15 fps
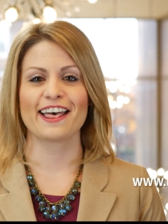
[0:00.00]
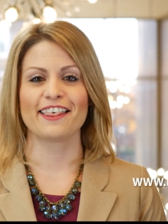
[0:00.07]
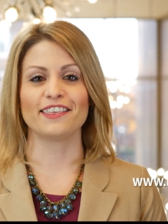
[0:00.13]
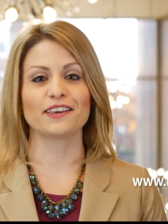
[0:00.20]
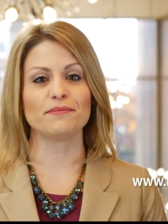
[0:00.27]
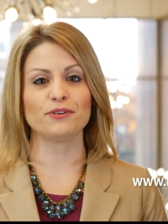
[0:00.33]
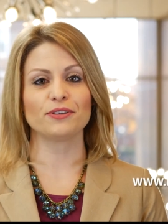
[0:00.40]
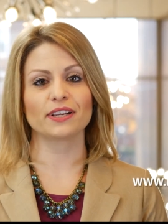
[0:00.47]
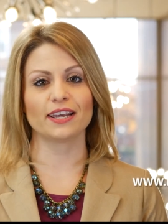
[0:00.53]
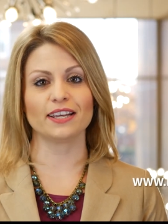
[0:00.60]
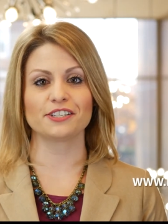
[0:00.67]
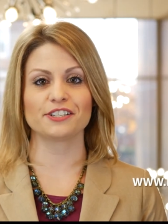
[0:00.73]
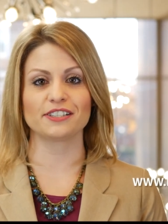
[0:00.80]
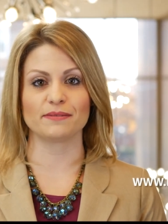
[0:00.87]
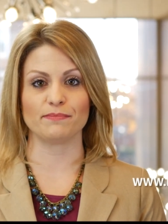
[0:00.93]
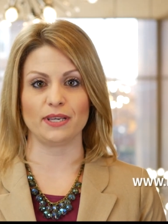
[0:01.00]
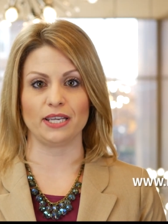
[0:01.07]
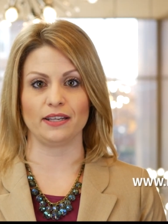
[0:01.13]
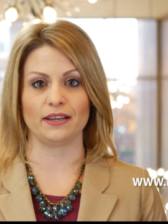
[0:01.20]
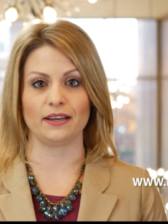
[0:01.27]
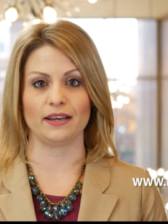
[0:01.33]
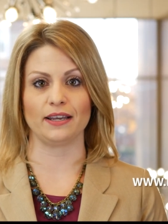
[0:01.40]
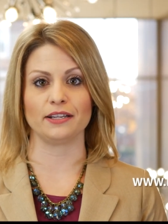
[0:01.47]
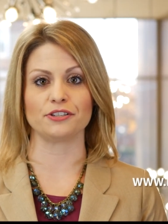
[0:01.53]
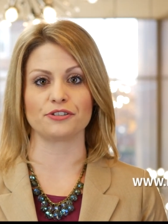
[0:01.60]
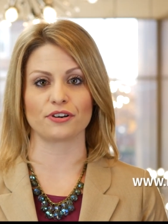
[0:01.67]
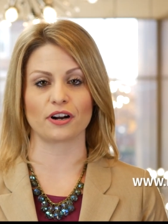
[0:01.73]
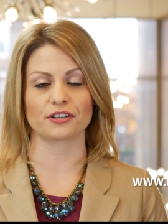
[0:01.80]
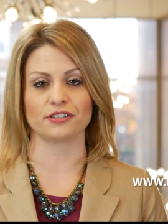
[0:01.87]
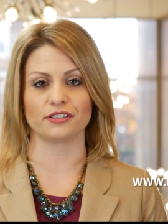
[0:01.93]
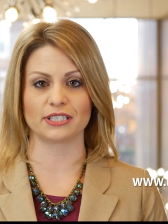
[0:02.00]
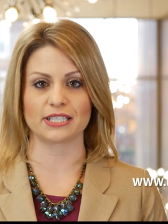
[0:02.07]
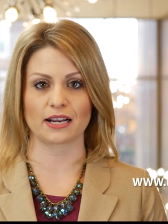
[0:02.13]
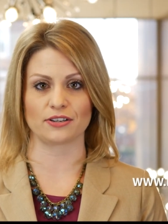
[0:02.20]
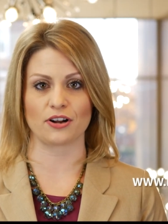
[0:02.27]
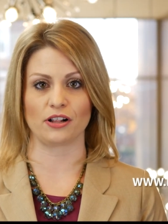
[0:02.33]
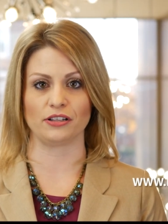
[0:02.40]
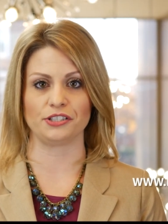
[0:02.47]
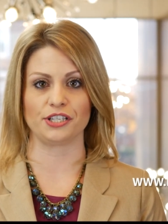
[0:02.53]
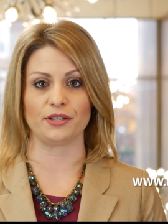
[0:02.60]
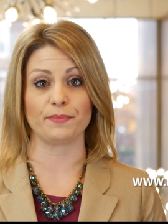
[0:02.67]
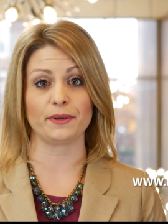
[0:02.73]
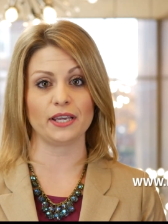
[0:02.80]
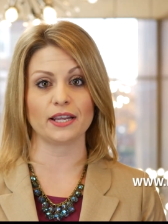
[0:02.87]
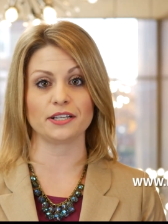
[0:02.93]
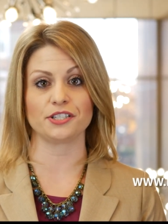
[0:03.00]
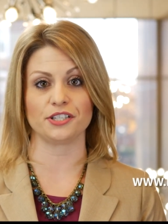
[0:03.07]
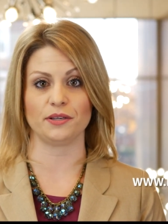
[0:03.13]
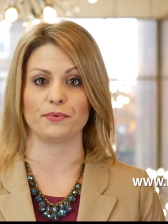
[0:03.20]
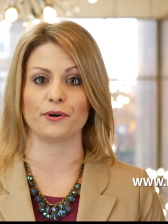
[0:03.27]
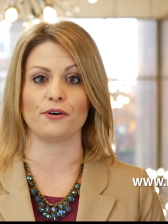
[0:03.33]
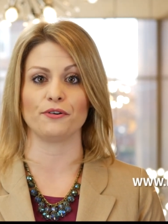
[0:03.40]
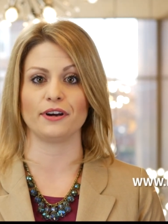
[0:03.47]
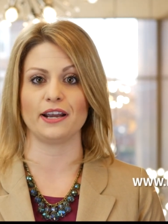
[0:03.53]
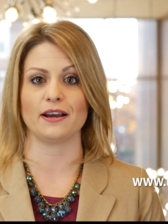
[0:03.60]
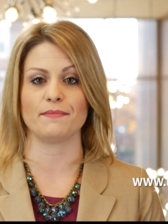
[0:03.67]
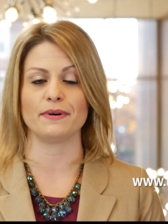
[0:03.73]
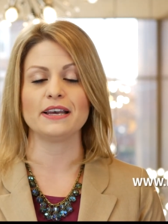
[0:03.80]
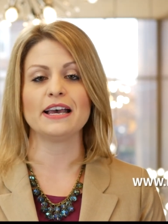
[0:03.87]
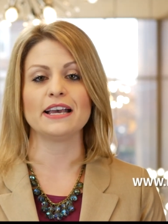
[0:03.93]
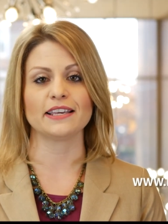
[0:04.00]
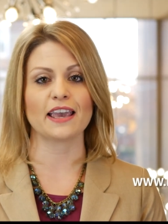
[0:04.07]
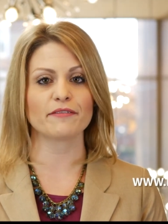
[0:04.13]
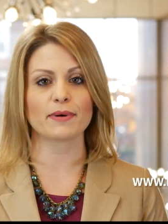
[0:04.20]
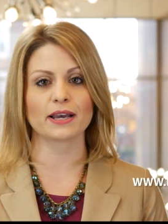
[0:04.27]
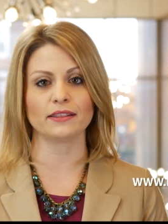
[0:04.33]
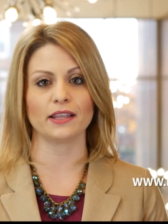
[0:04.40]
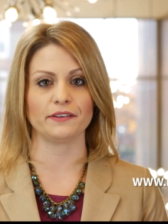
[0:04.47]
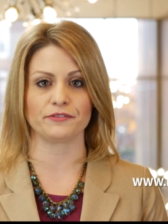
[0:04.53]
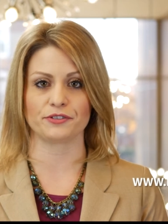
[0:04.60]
The Communications Media and Instructional Technology PhD program gave my life